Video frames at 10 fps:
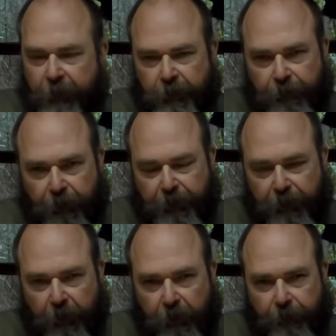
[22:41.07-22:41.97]
extra
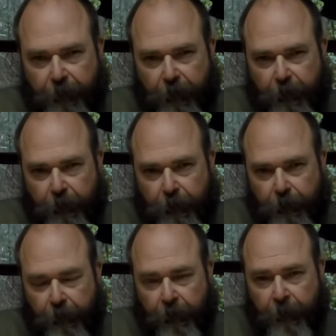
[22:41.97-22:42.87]
virgin olive
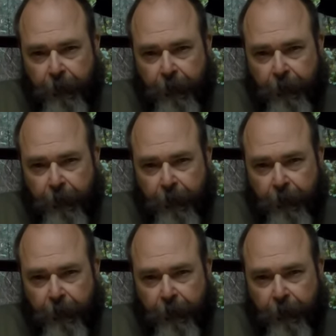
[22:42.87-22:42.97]
oil,